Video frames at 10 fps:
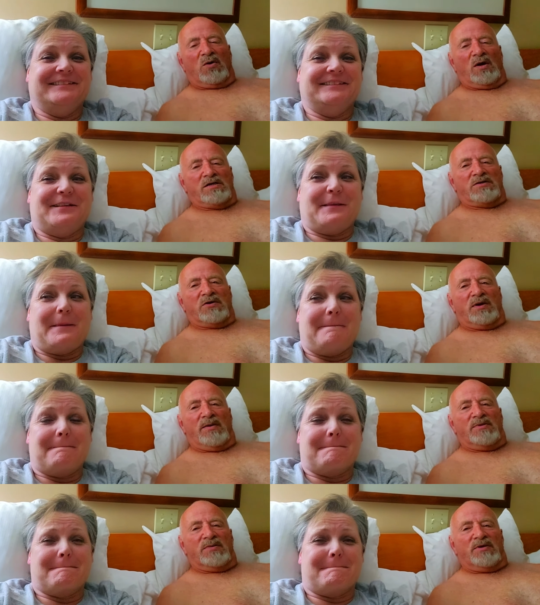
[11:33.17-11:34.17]
Speaker 1: crushed the dreams
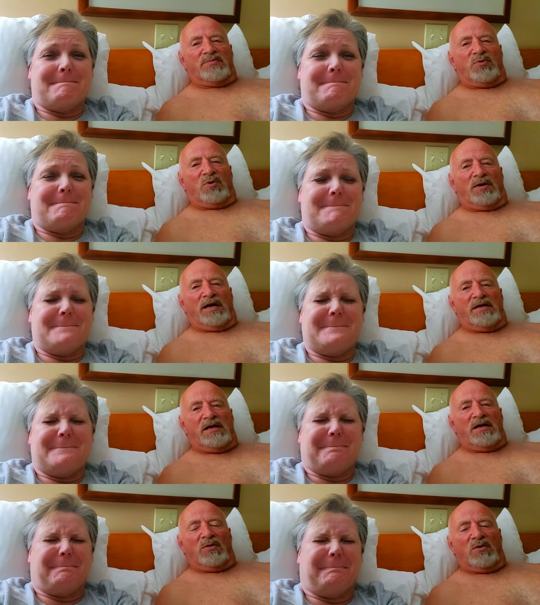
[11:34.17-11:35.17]
of this poor 19
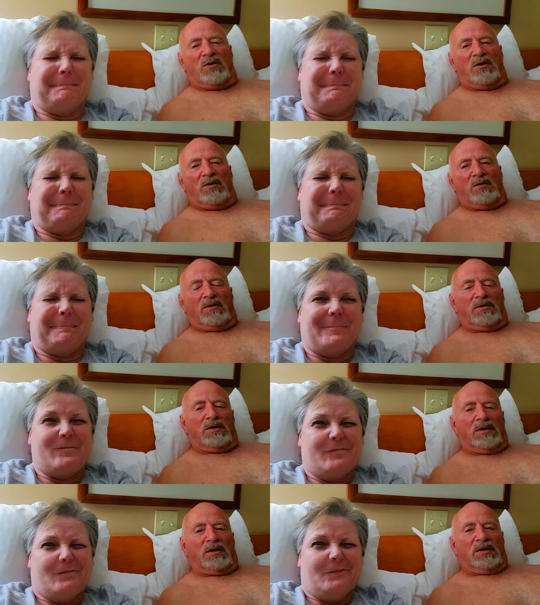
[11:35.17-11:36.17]
year old girl.
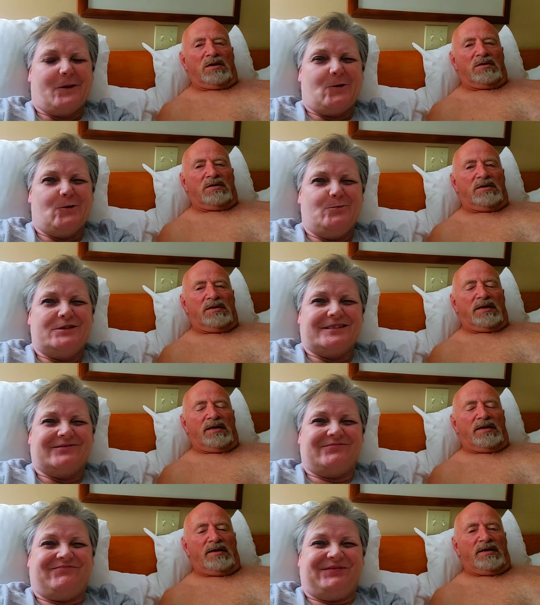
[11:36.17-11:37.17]
Oops. And
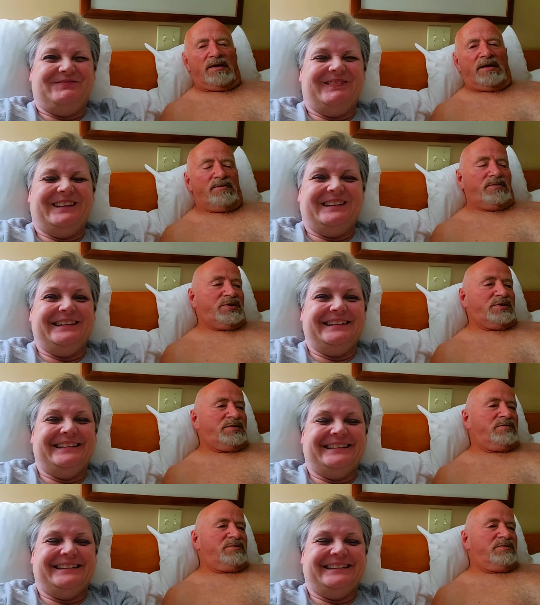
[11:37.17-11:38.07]
uh, yeah, so.